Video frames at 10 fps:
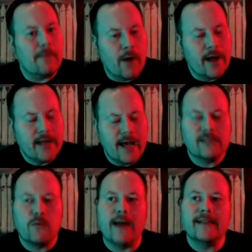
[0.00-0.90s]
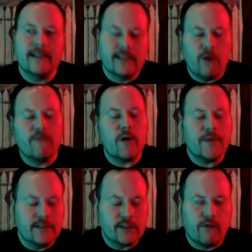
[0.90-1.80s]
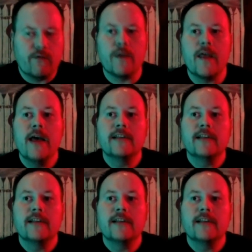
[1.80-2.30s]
what Gus wants, and so forth and so forth.